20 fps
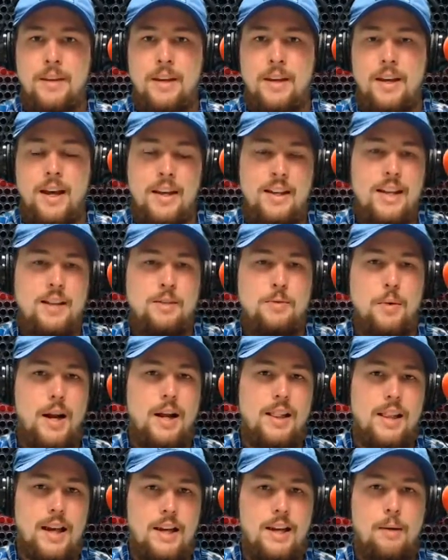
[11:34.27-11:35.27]
And that's what
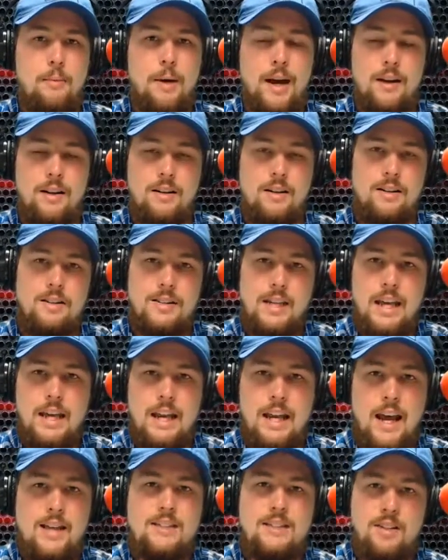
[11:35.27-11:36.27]
I like about it is
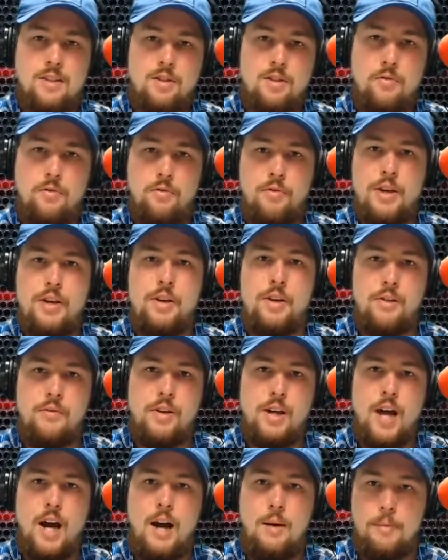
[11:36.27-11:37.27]
it has such a feel
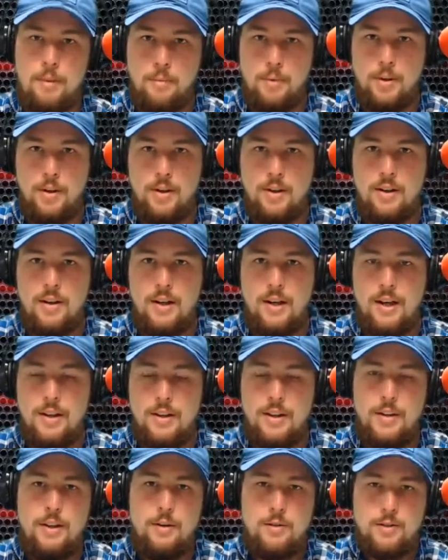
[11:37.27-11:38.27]
of a comic book
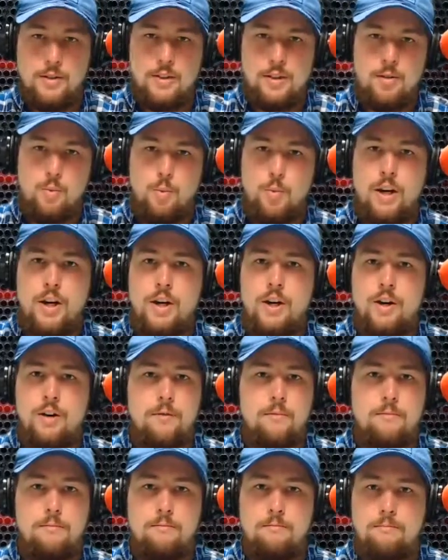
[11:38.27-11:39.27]
that there's this
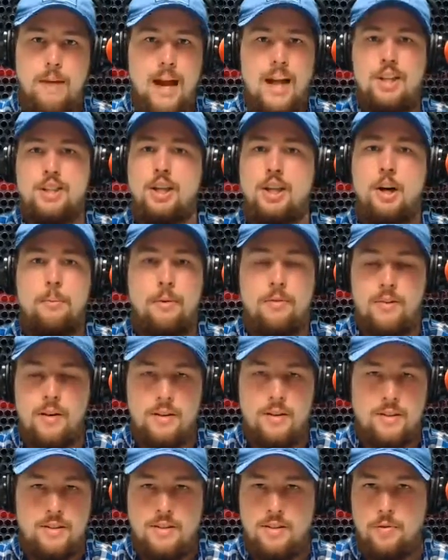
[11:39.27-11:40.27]
weird mashup of
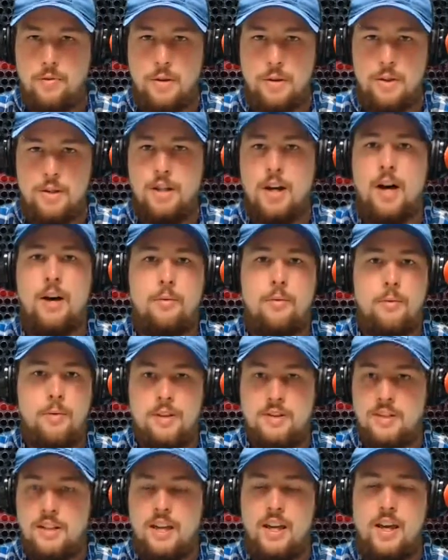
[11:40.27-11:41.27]
all these different
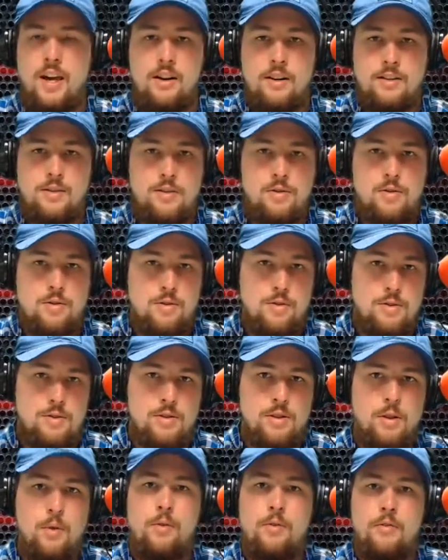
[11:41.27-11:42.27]
genres and characters that are
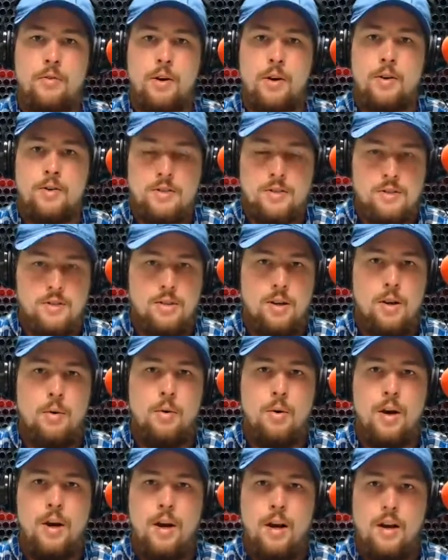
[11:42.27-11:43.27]
so diverse and
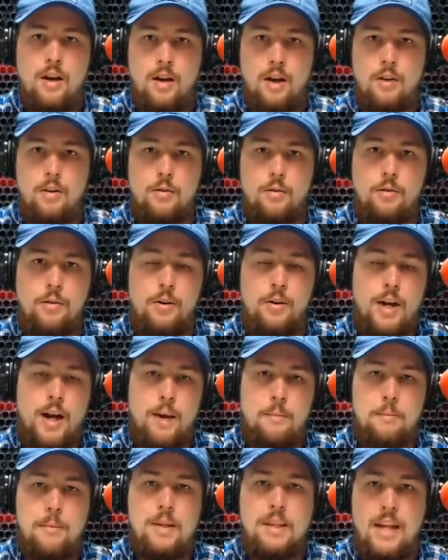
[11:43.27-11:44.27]
so colorful. And
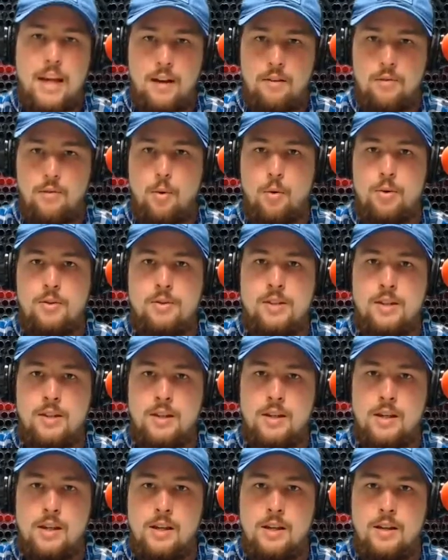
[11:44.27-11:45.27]
I mean that, of course, in
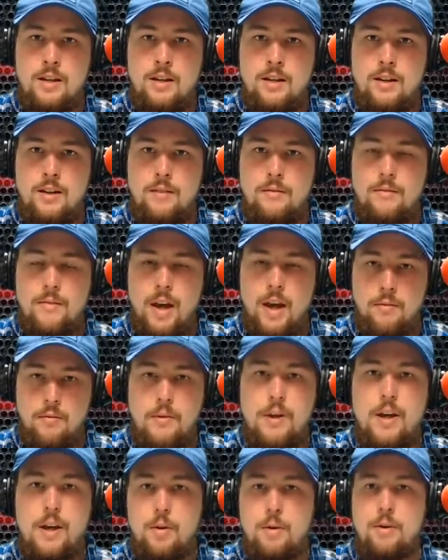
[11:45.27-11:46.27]
the uh,
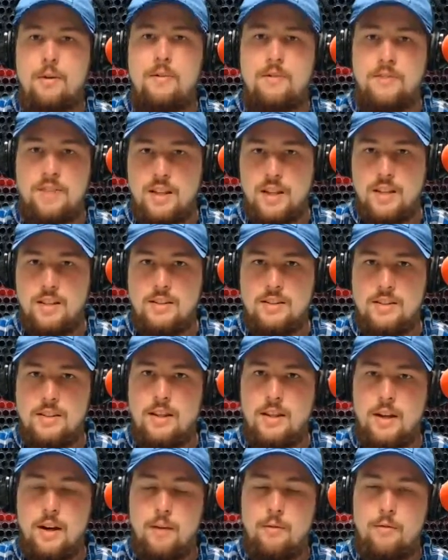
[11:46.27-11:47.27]
figurative sense,
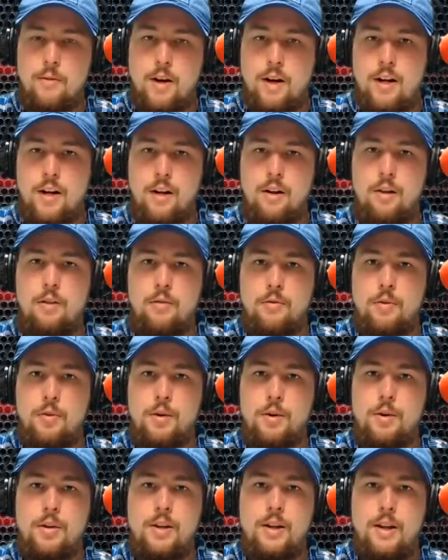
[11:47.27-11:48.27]
that they're very
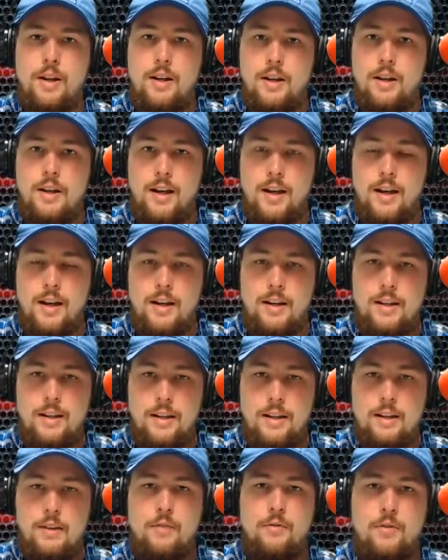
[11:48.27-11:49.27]
colorful uh,
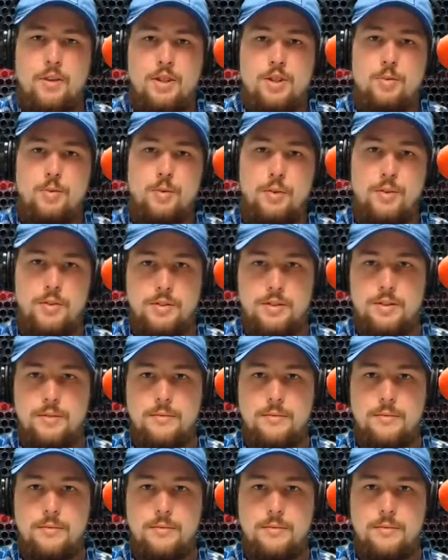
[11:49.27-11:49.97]
individuals.